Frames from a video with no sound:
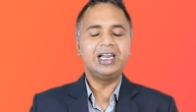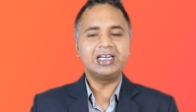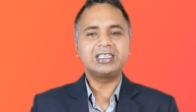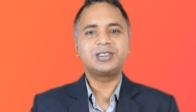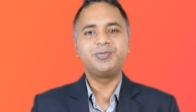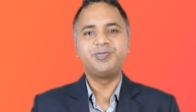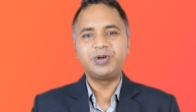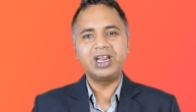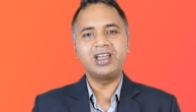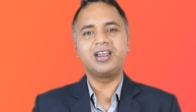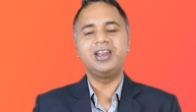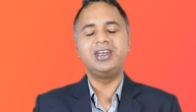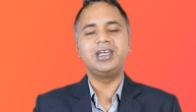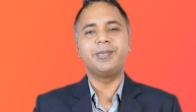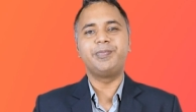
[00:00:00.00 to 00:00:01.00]
Let's bring
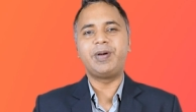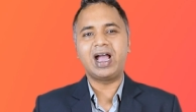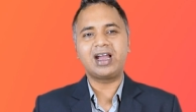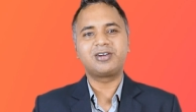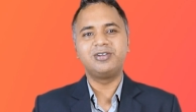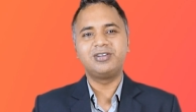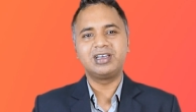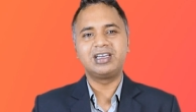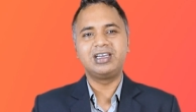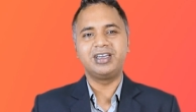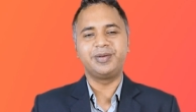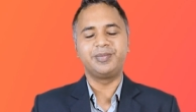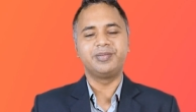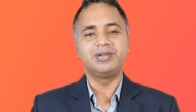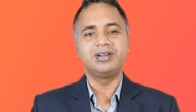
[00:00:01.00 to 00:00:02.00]
India back to the
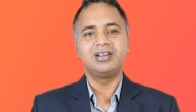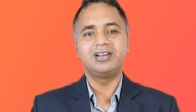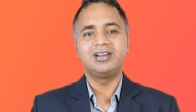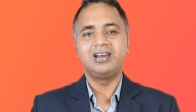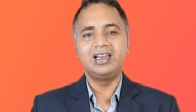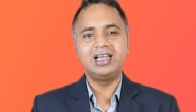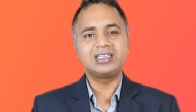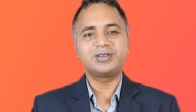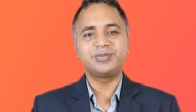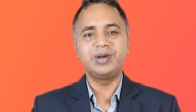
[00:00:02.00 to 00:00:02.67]
game. Let's